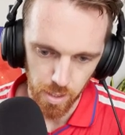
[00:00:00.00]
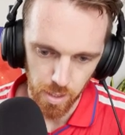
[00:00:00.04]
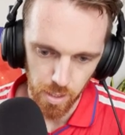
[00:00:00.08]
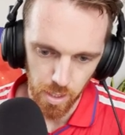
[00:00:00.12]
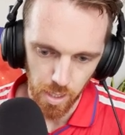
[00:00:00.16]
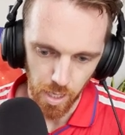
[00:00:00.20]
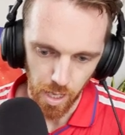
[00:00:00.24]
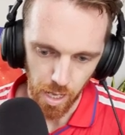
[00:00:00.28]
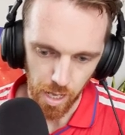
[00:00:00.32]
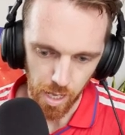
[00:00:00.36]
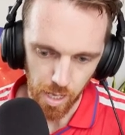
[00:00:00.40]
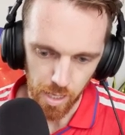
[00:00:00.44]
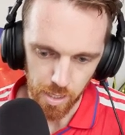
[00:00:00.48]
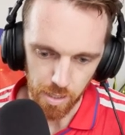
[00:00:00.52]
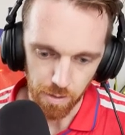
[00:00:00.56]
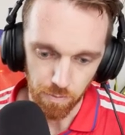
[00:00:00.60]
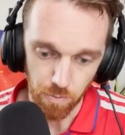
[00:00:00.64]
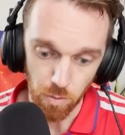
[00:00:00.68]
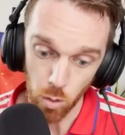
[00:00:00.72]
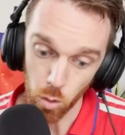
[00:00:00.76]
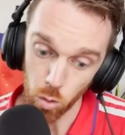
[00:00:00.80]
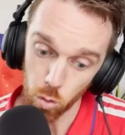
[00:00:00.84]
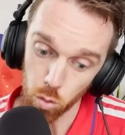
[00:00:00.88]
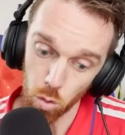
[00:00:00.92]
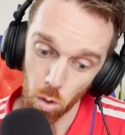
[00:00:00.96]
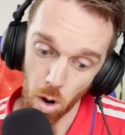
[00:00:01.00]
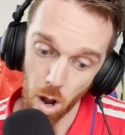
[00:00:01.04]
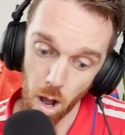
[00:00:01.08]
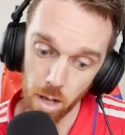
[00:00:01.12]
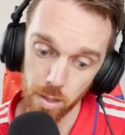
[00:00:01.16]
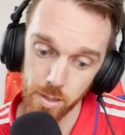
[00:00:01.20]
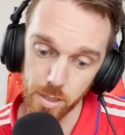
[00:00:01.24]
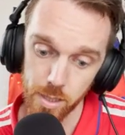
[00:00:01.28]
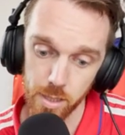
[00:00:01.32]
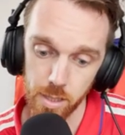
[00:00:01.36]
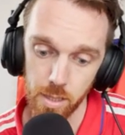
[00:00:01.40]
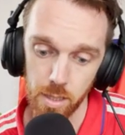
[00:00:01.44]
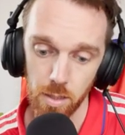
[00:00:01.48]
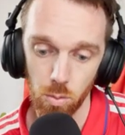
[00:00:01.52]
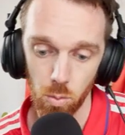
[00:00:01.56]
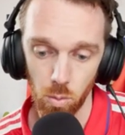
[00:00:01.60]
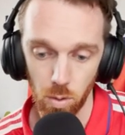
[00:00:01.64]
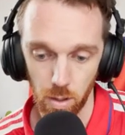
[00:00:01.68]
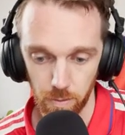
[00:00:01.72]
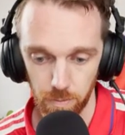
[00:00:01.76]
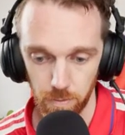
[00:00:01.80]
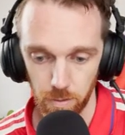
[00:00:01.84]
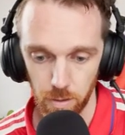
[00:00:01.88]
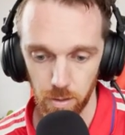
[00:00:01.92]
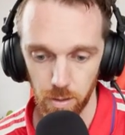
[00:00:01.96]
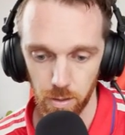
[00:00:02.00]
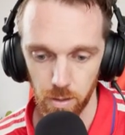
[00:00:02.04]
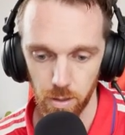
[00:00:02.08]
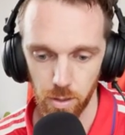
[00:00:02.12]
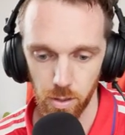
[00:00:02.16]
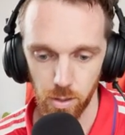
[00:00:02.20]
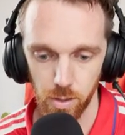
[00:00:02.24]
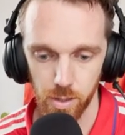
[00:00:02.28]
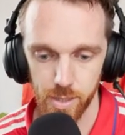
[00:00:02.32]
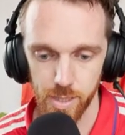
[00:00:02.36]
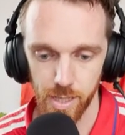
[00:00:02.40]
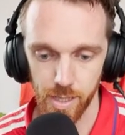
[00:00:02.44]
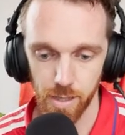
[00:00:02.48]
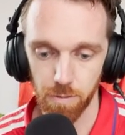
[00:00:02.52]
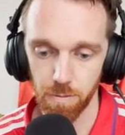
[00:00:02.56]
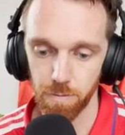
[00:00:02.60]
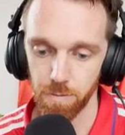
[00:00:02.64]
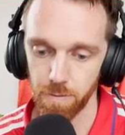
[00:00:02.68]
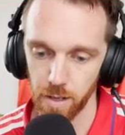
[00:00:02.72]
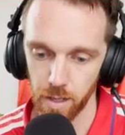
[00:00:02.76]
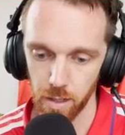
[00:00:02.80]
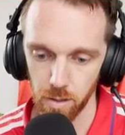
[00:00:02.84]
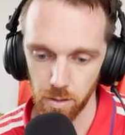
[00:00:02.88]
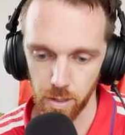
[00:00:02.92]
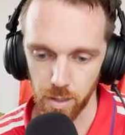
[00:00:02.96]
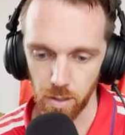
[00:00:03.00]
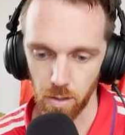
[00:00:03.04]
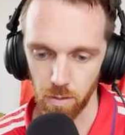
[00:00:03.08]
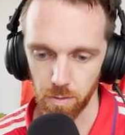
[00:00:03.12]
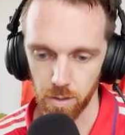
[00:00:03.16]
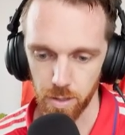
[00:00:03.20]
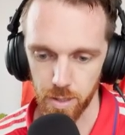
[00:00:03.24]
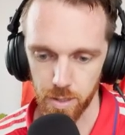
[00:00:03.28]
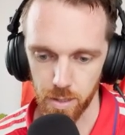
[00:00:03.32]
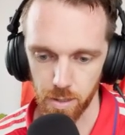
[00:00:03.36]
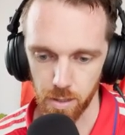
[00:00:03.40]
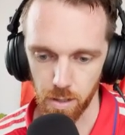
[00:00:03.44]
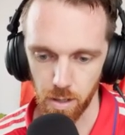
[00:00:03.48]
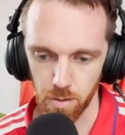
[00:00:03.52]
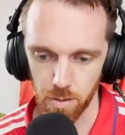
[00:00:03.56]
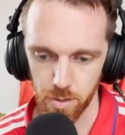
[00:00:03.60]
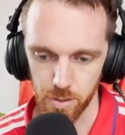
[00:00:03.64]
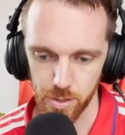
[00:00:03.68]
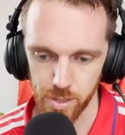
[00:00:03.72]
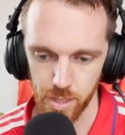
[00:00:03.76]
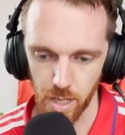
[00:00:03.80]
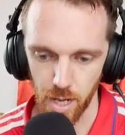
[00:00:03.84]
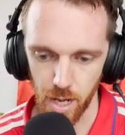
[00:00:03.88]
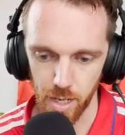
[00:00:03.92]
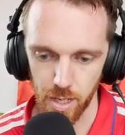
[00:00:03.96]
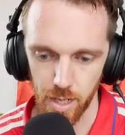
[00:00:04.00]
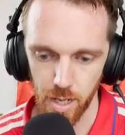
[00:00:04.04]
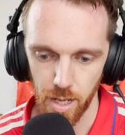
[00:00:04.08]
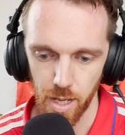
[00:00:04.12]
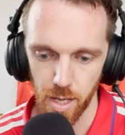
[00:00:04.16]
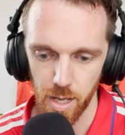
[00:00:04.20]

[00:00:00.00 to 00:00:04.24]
And if you cross the river, you can take a ferry over the other side.